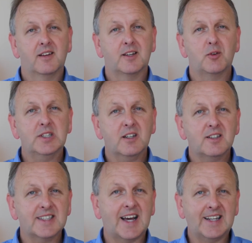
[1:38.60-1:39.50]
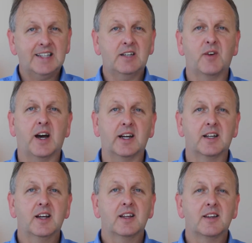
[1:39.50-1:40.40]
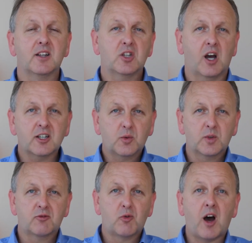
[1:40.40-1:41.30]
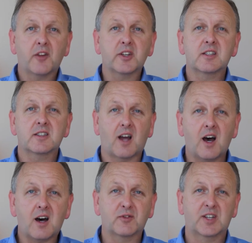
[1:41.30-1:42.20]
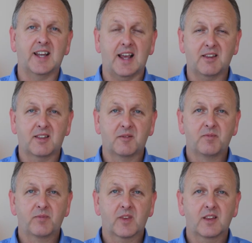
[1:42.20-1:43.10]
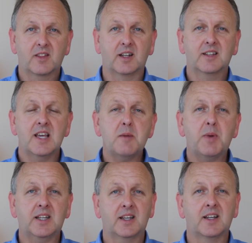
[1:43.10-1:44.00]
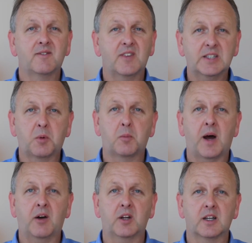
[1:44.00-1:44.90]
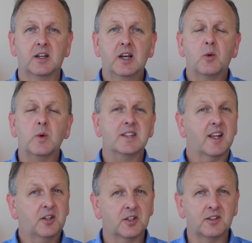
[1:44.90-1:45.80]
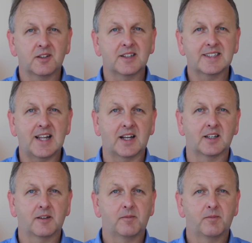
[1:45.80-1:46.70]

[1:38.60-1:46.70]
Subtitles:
The researchers identified that sharks would rather starve to death than keep hitting an invisible barrier which they couldn't understand.